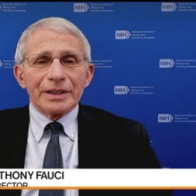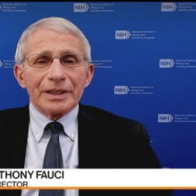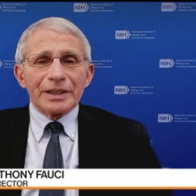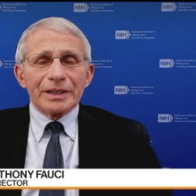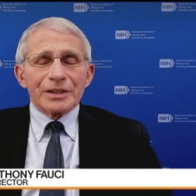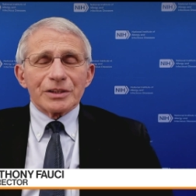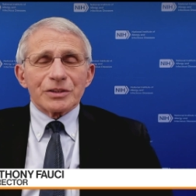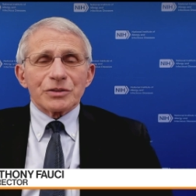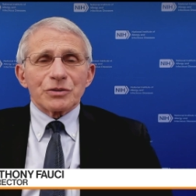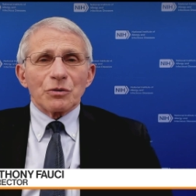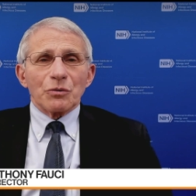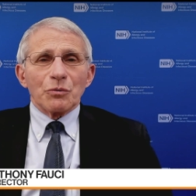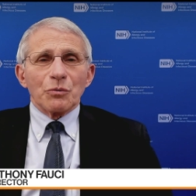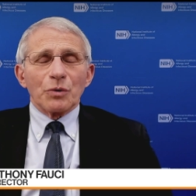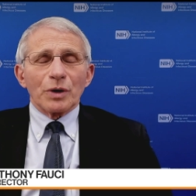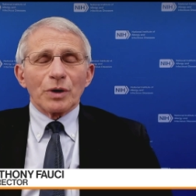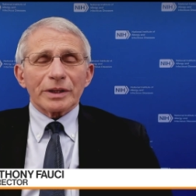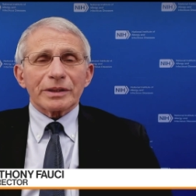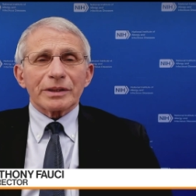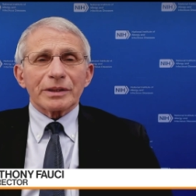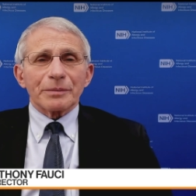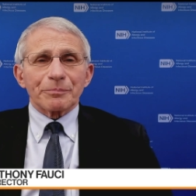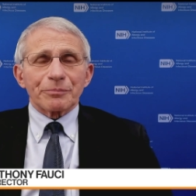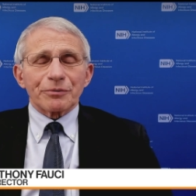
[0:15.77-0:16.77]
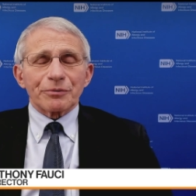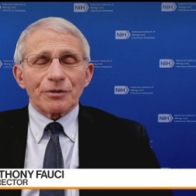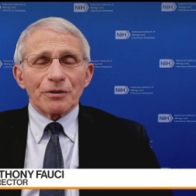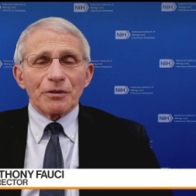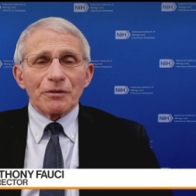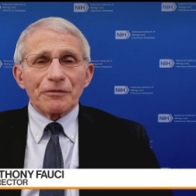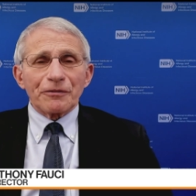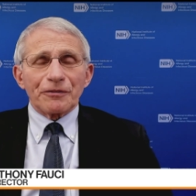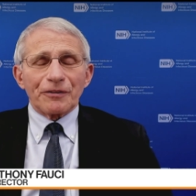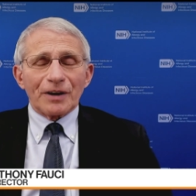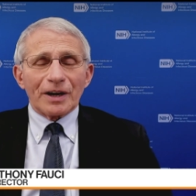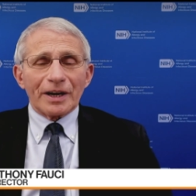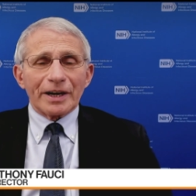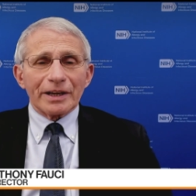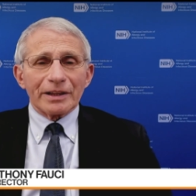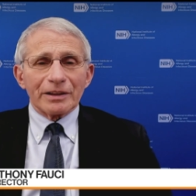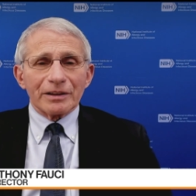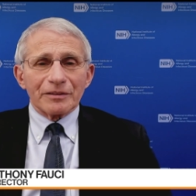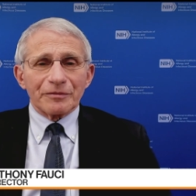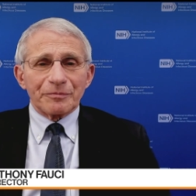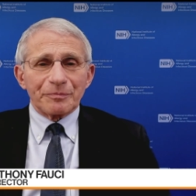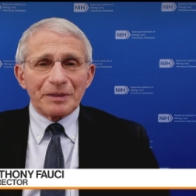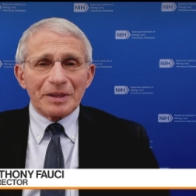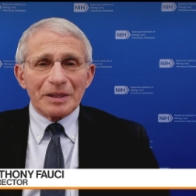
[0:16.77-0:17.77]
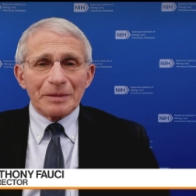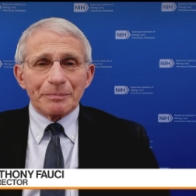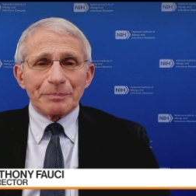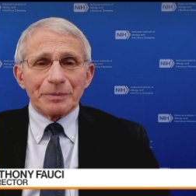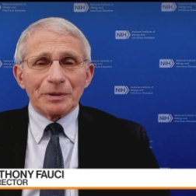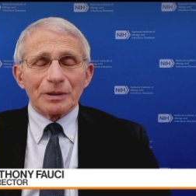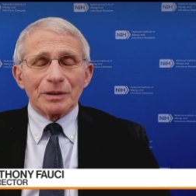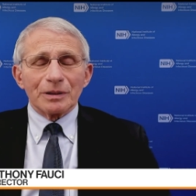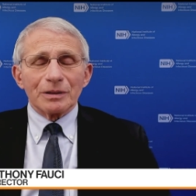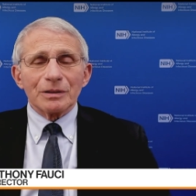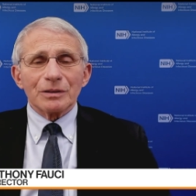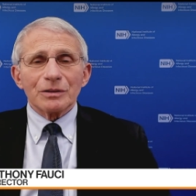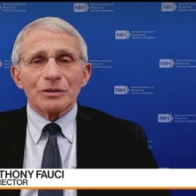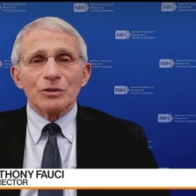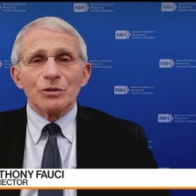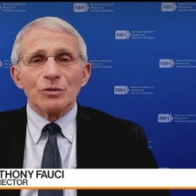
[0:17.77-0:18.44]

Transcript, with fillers: is what the profile of people